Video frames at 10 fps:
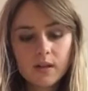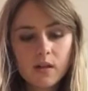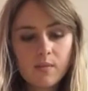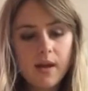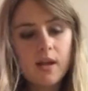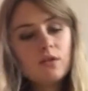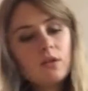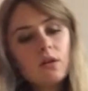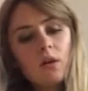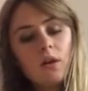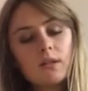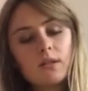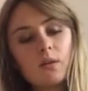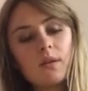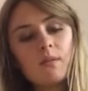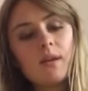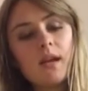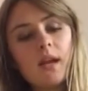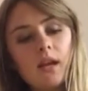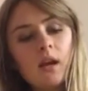on the page. So at the
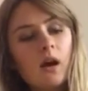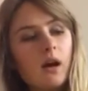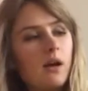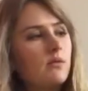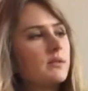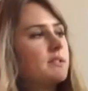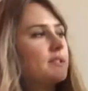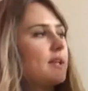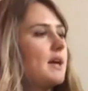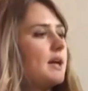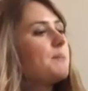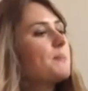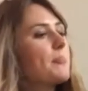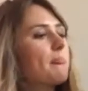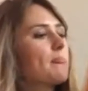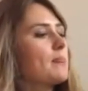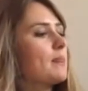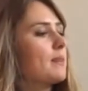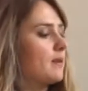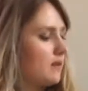beginning, I will say,
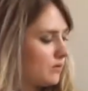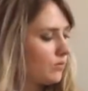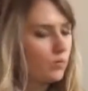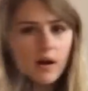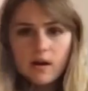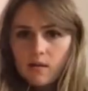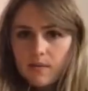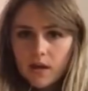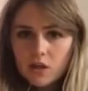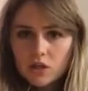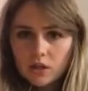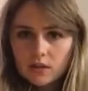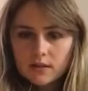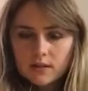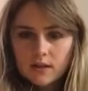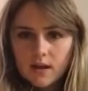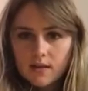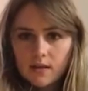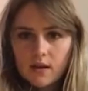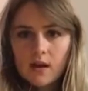where are the pictures?
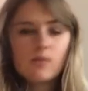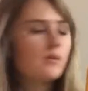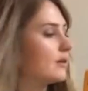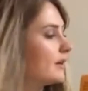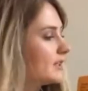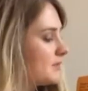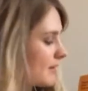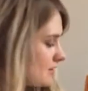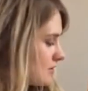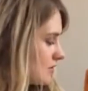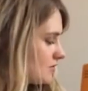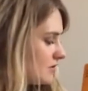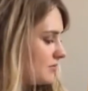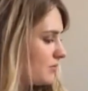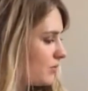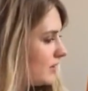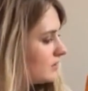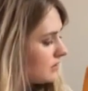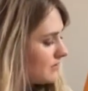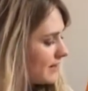And then I will expect the children to
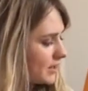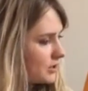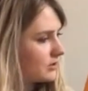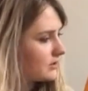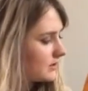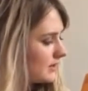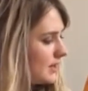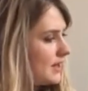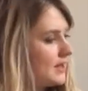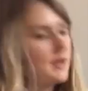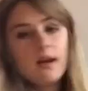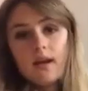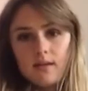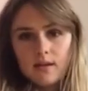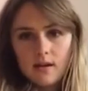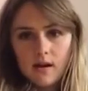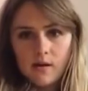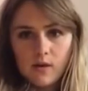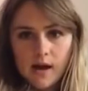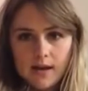point to the pictures. And then I
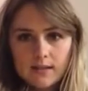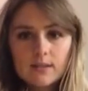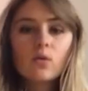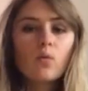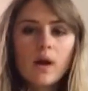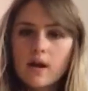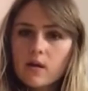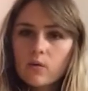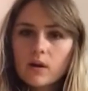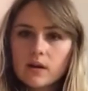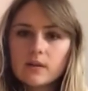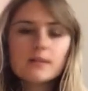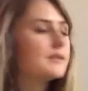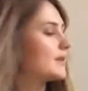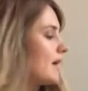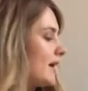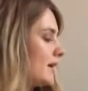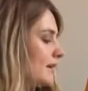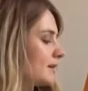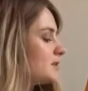will ask, where are the words?
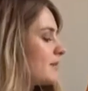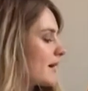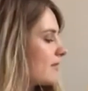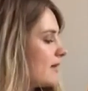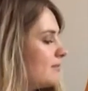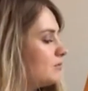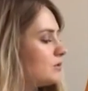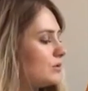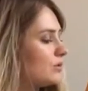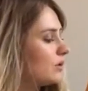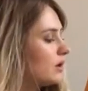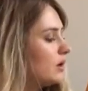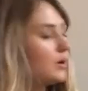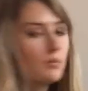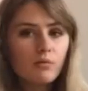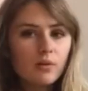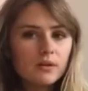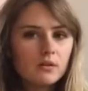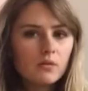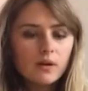And expect them to
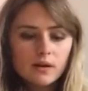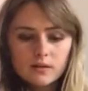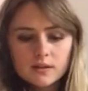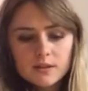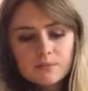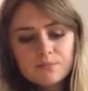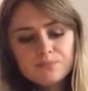point to the words.